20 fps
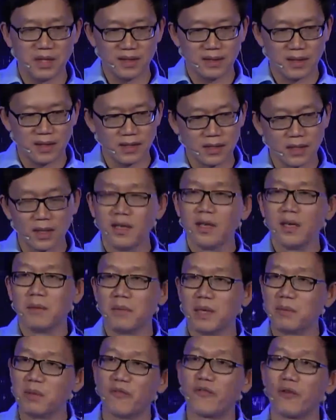things
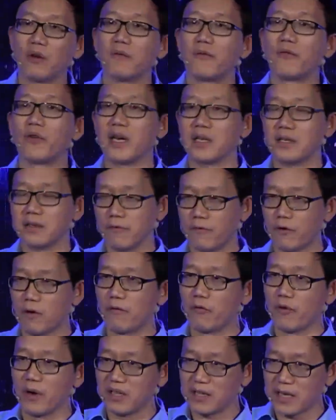maybe from
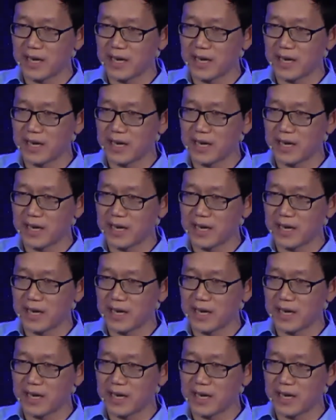fresh